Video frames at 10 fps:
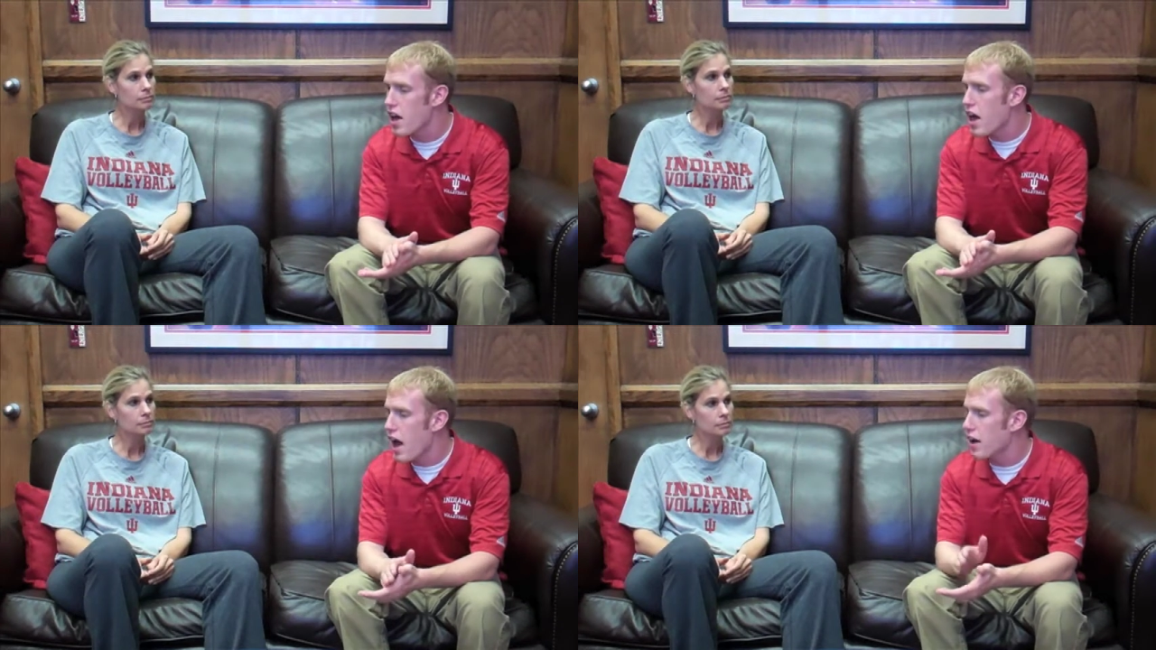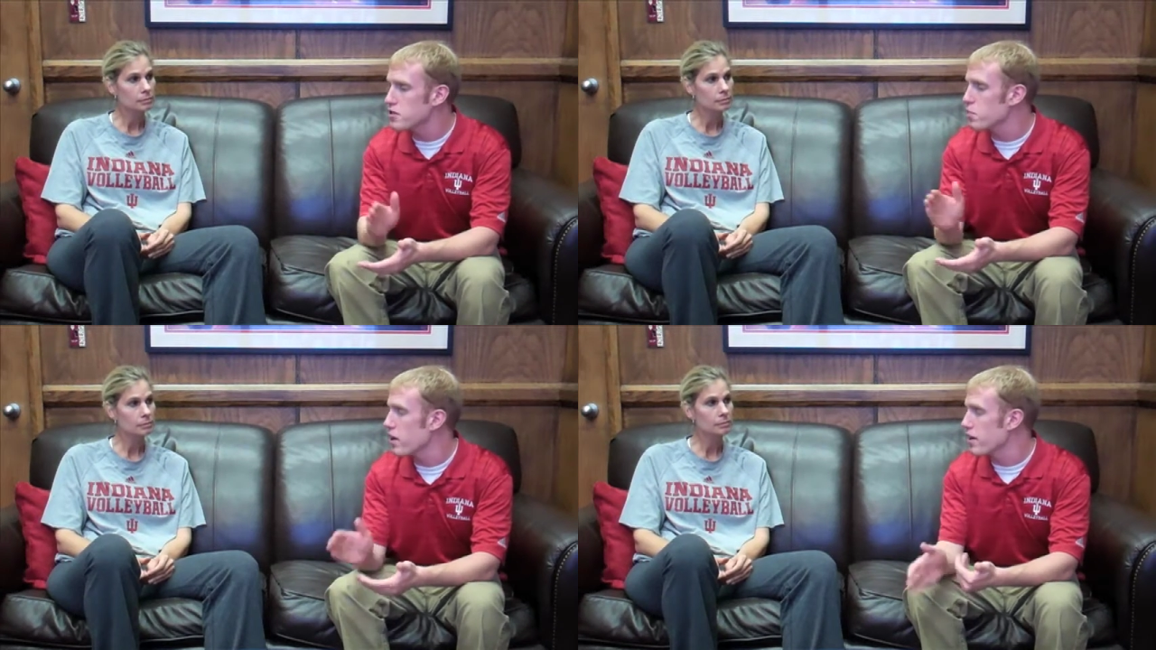Speaker 1: How does
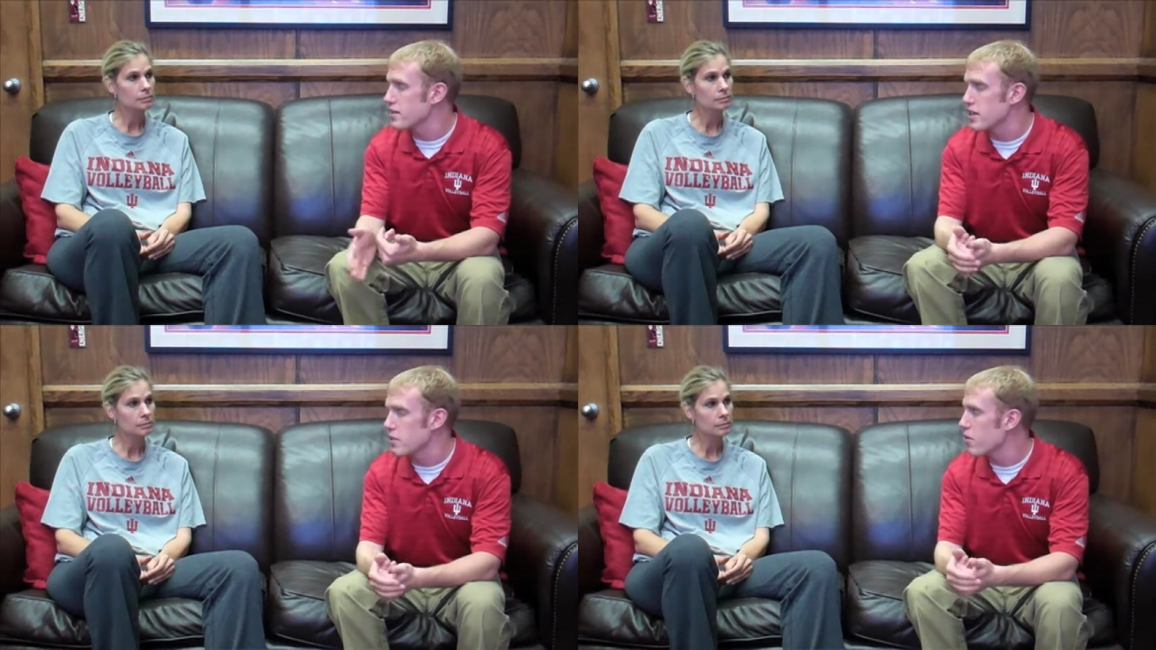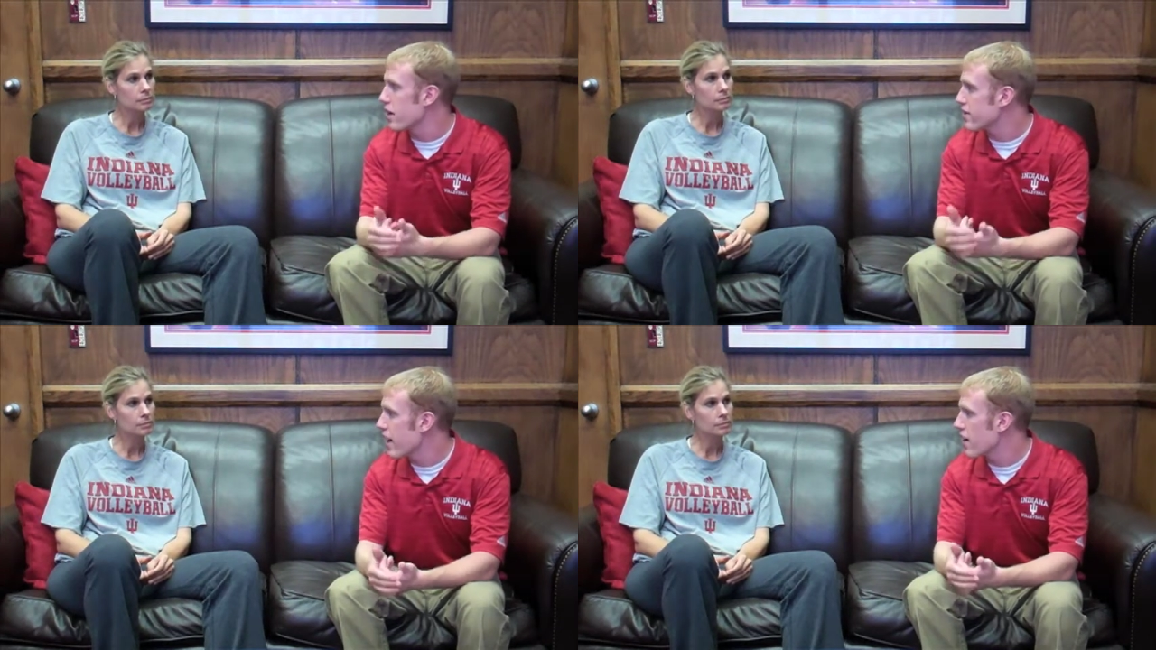playing a team
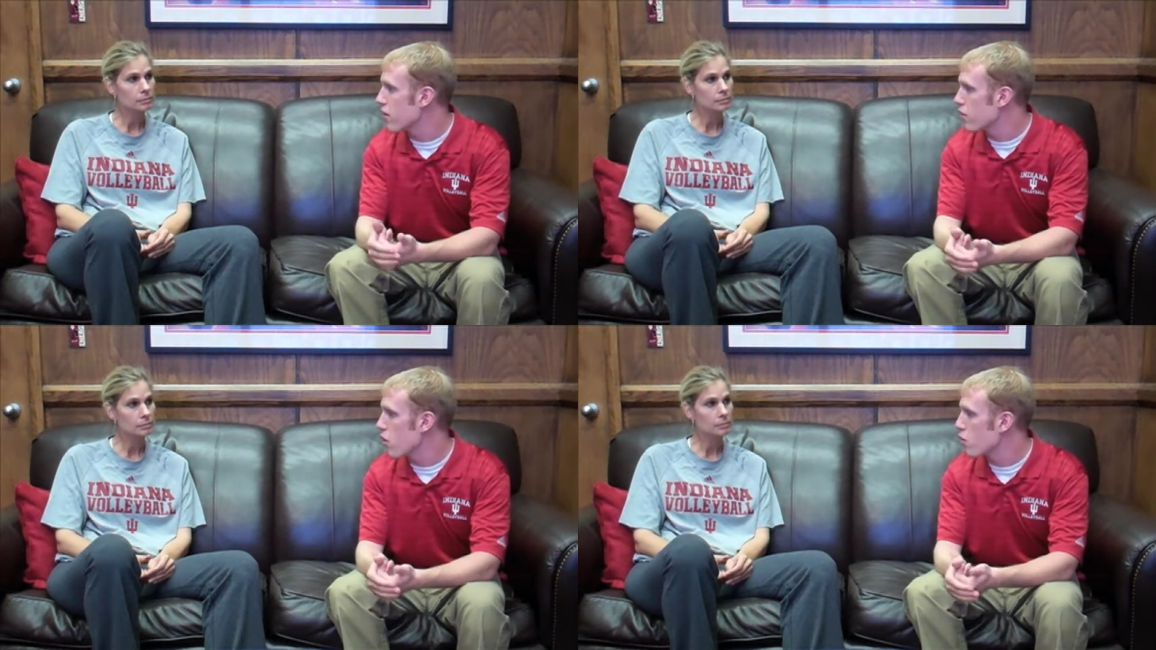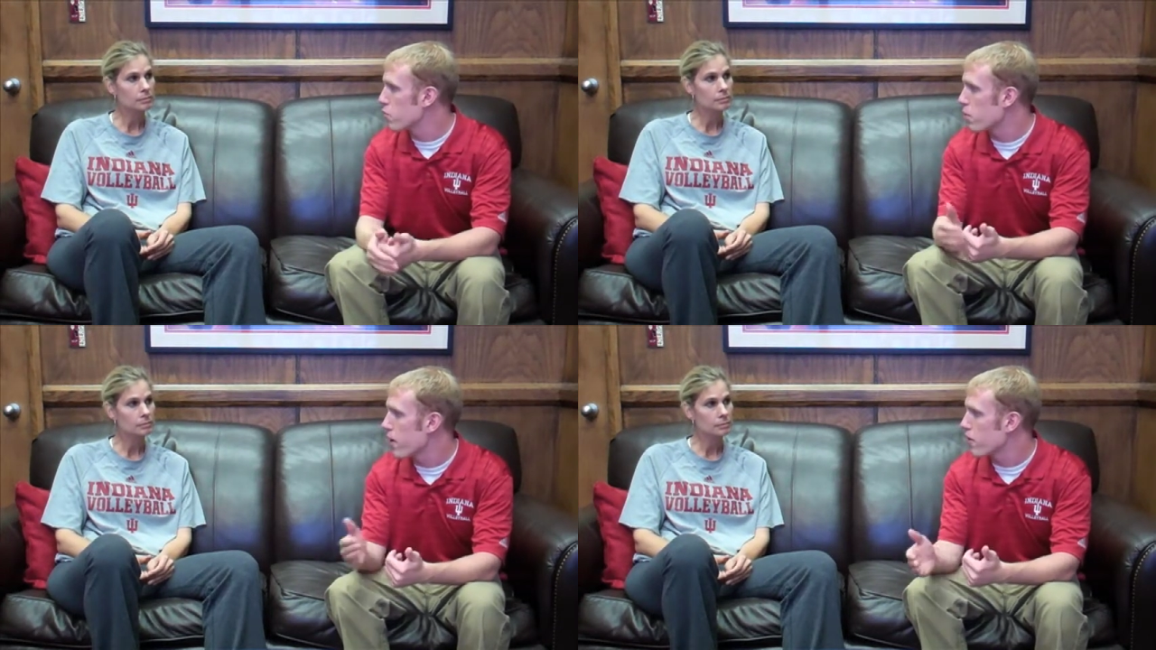like that on the road
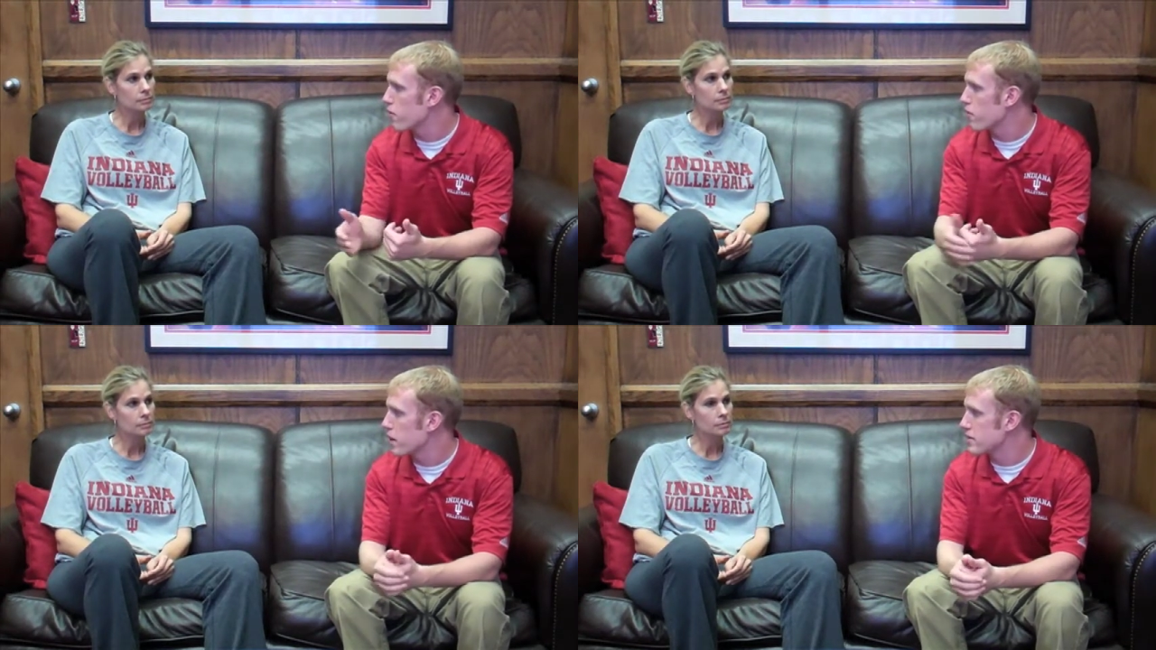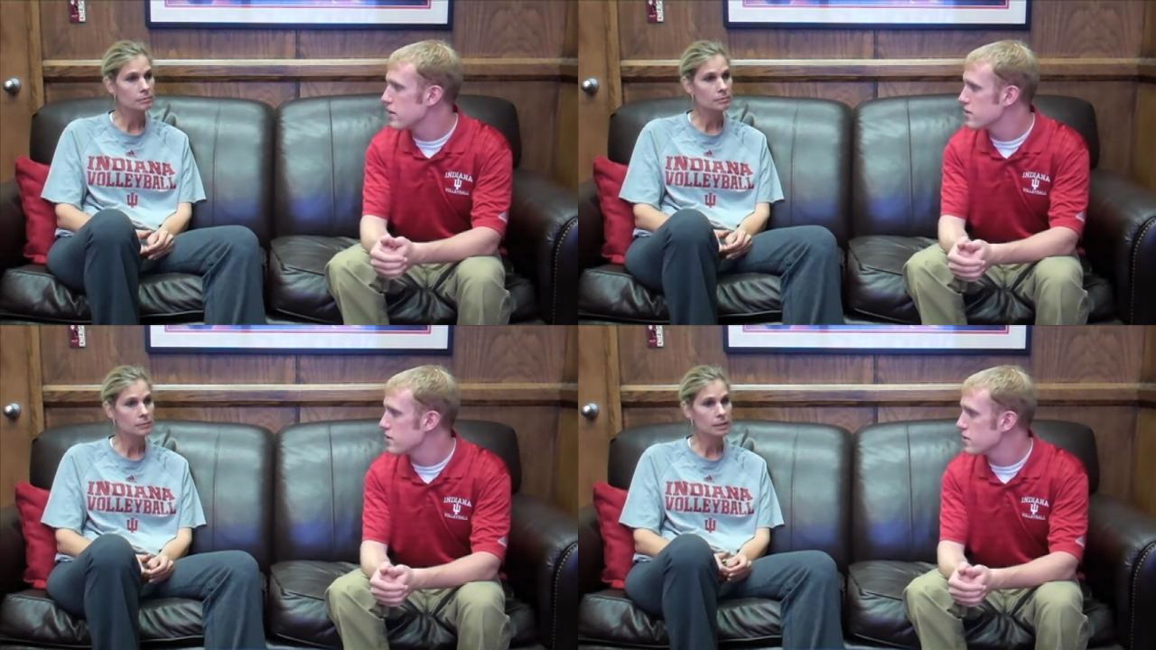prepare you for Big
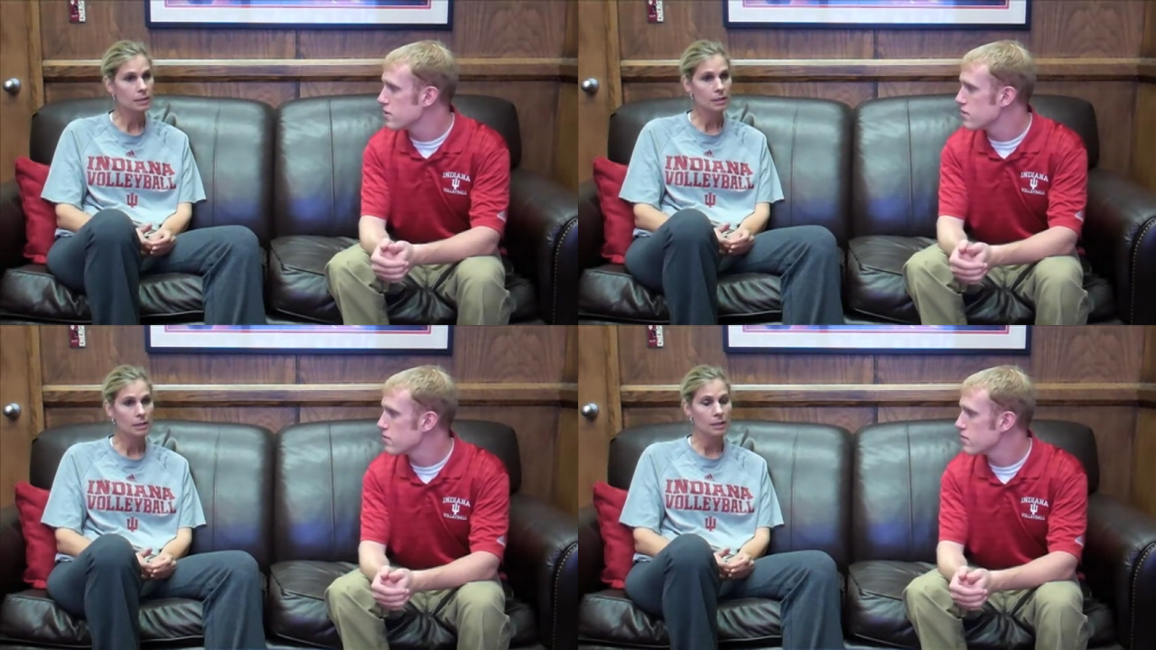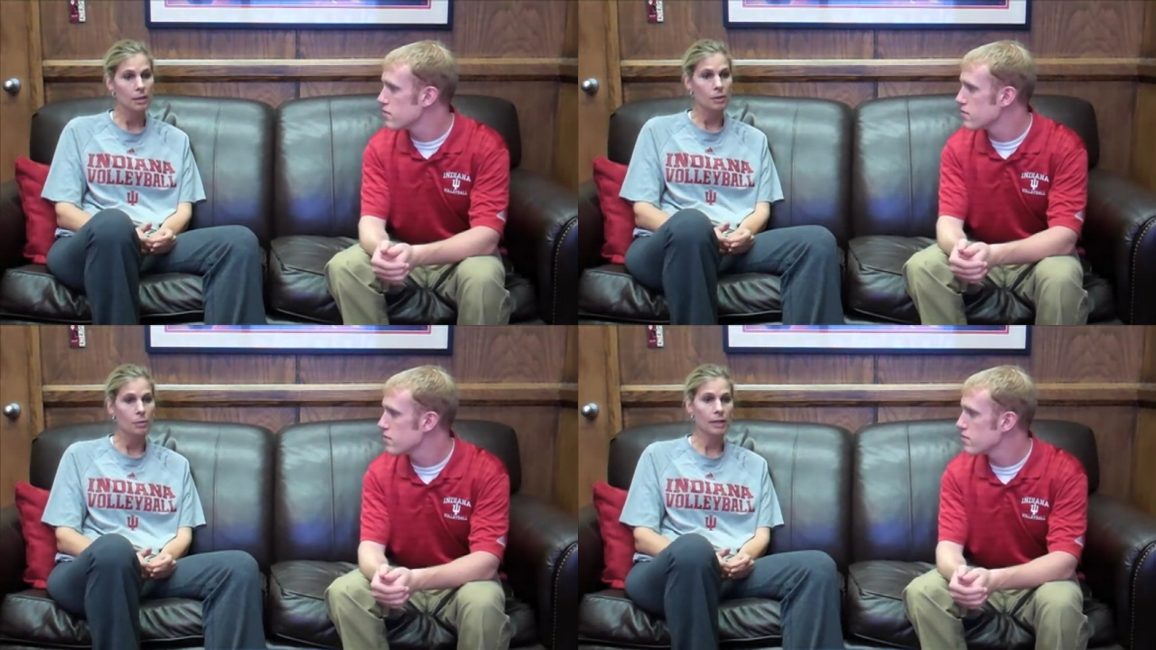Ten season?
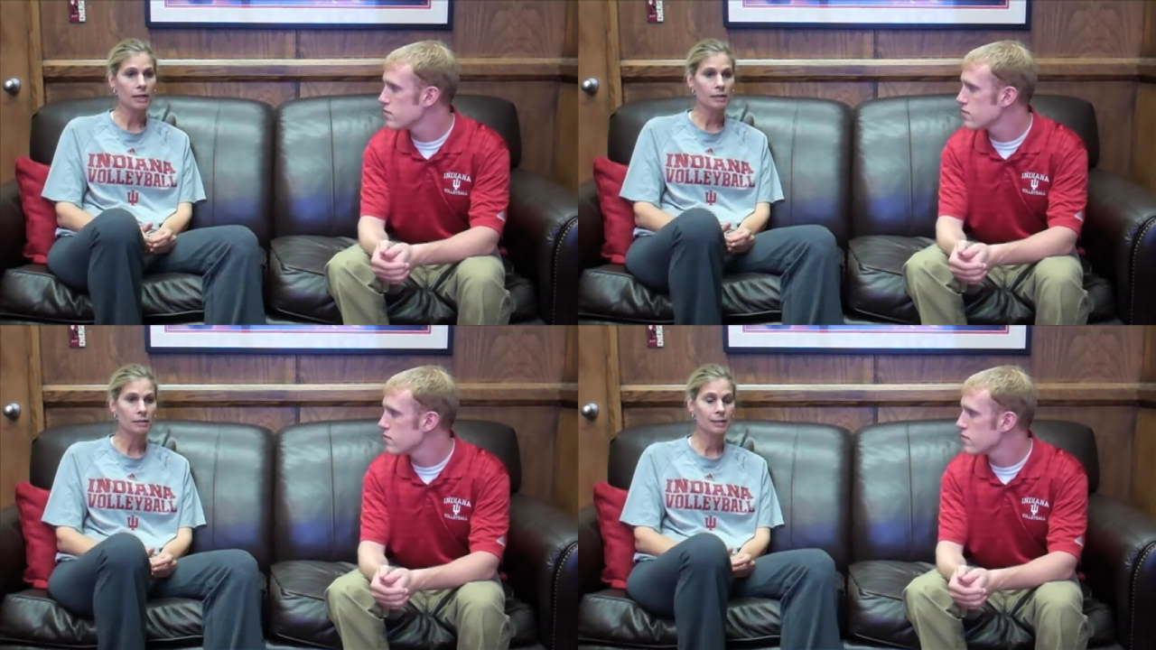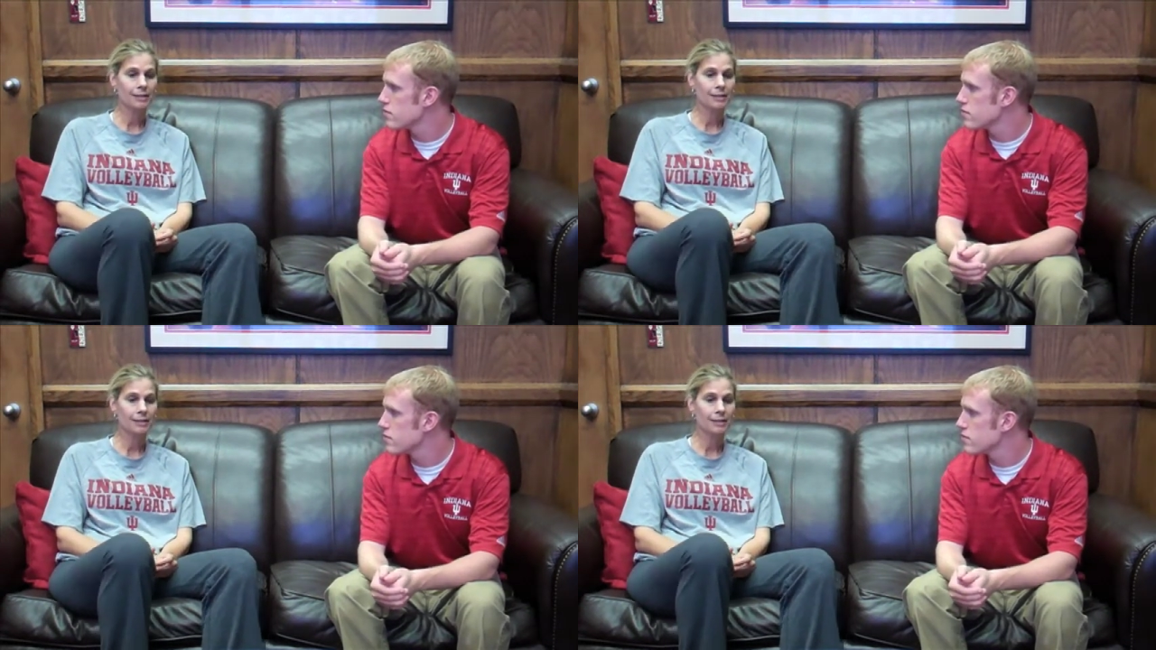
Speaker 2: Well,